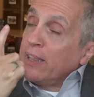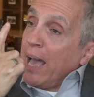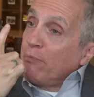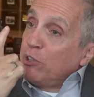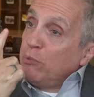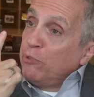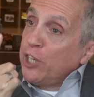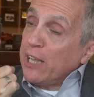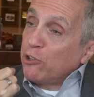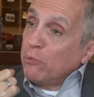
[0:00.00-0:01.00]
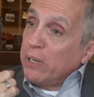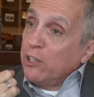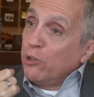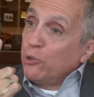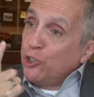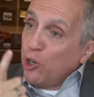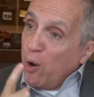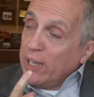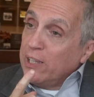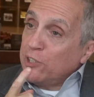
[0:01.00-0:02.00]
That gentleman who
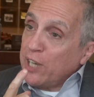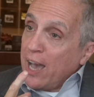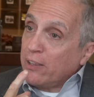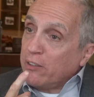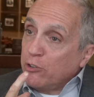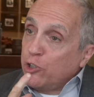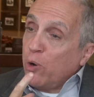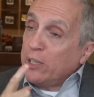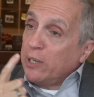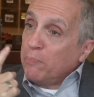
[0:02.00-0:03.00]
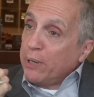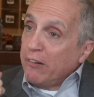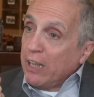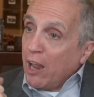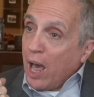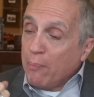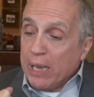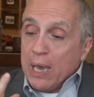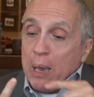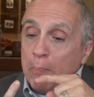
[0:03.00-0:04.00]
joined the Imperial Army,
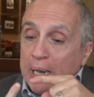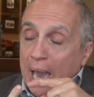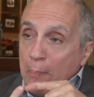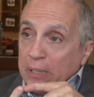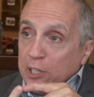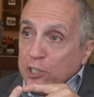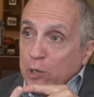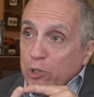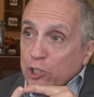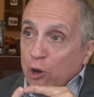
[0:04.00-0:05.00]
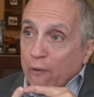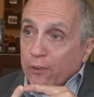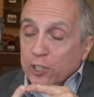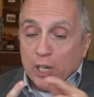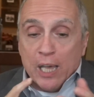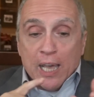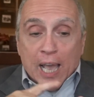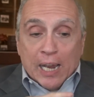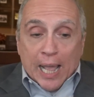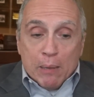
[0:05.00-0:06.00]
became a distinguished officer,
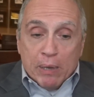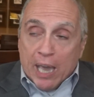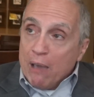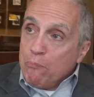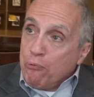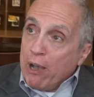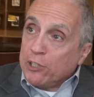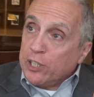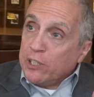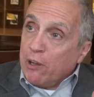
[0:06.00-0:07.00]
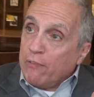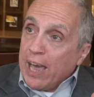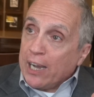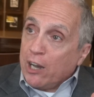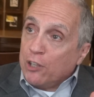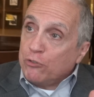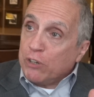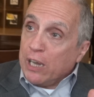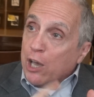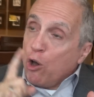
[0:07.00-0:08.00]
and later became president of that country.
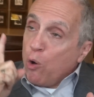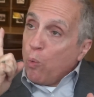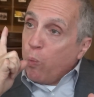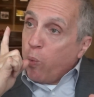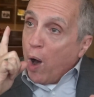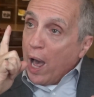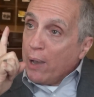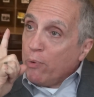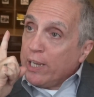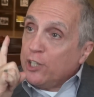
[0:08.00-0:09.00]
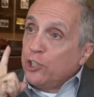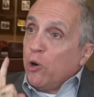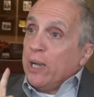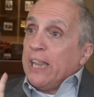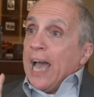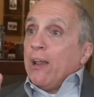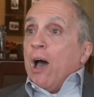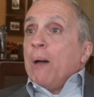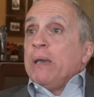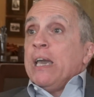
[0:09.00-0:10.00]
Mm-hmm. Why would he join that
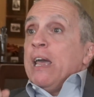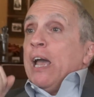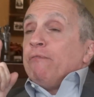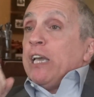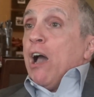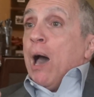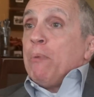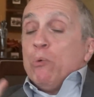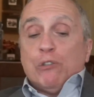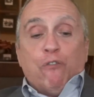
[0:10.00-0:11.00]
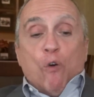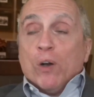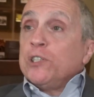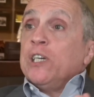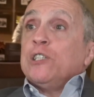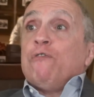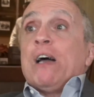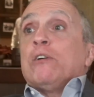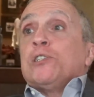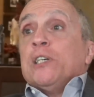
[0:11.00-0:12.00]
army if the army was forcing his
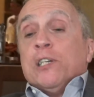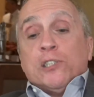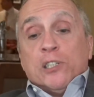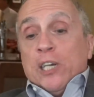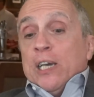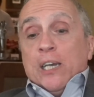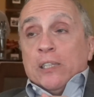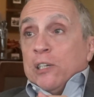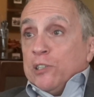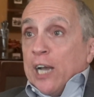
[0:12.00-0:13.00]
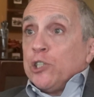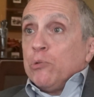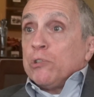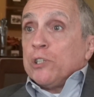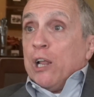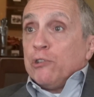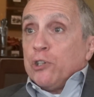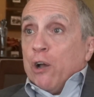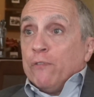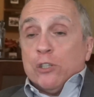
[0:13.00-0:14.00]
fellow citizens into sexual
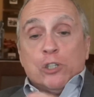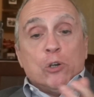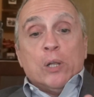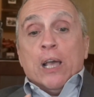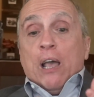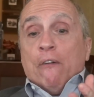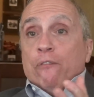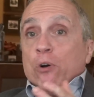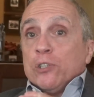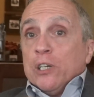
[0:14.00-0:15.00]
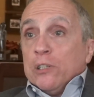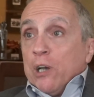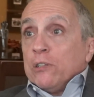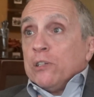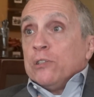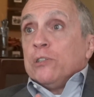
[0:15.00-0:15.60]
servitude and forcing his other